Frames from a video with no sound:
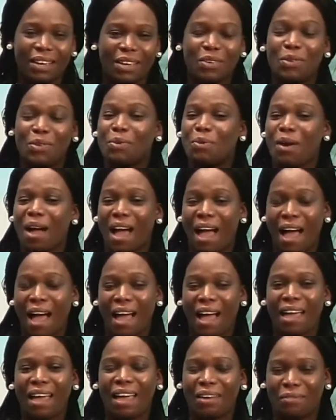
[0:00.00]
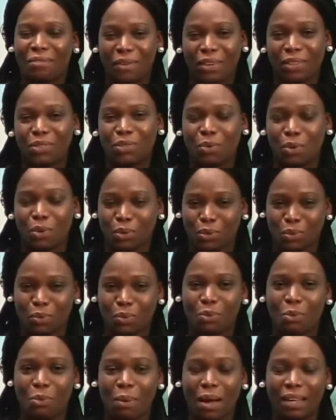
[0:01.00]
You are a virtuous
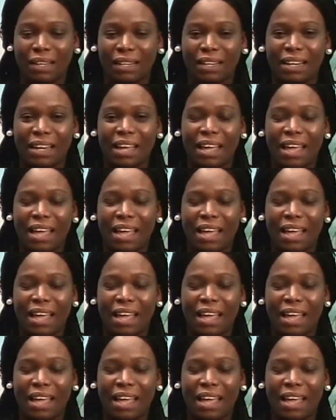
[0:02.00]
woman.